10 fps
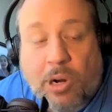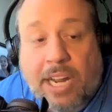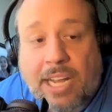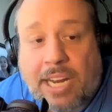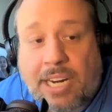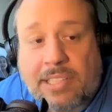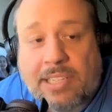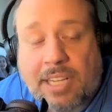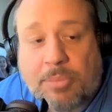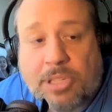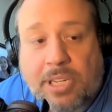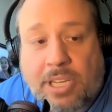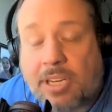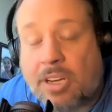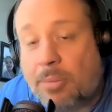And I get it. It's Clemson. You
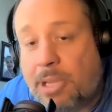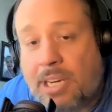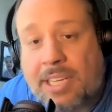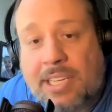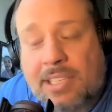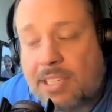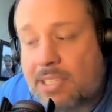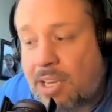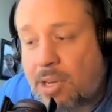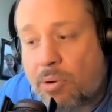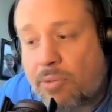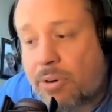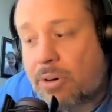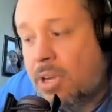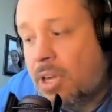could come in and easily take over